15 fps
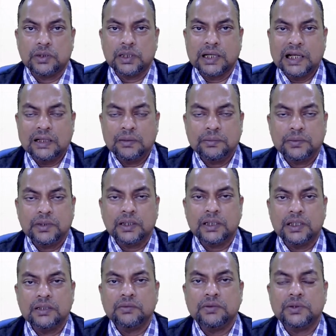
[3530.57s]
help the
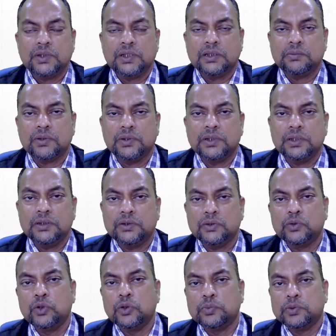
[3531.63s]
individual employee to
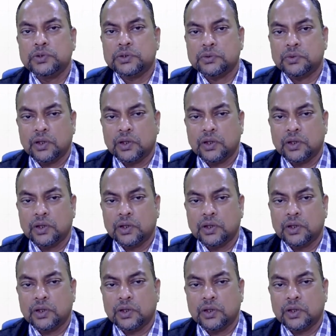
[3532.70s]
cope with